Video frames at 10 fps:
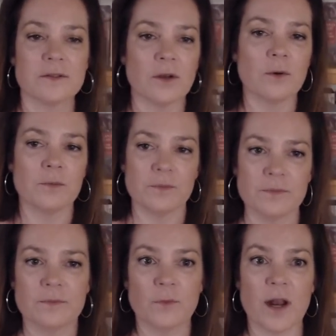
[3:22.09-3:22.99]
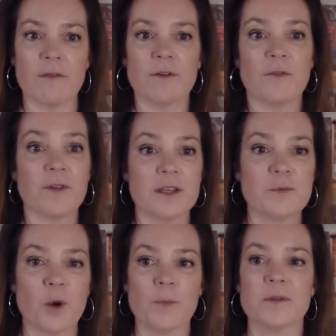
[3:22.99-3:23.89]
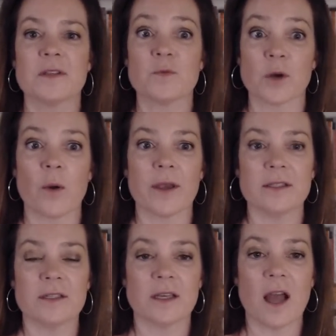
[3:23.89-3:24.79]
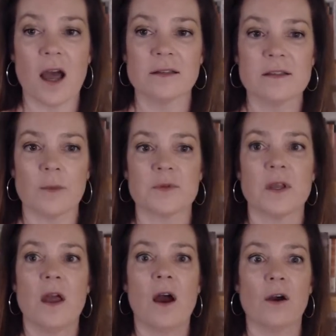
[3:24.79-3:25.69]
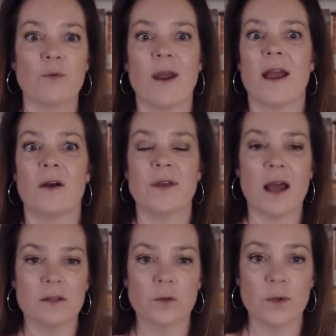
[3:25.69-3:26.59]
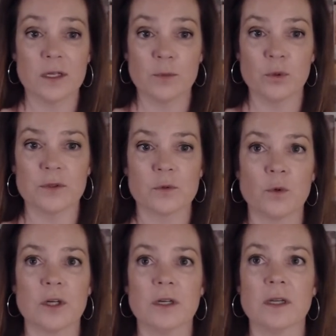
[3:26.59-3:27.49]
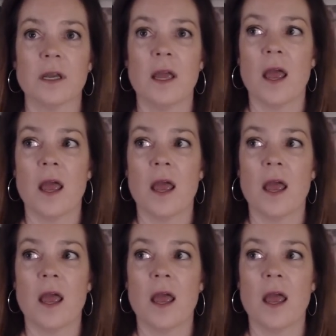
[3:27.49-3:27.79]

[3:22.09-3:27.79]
So whatever. For this purposes, we're going into the concepts around how liquidity pools work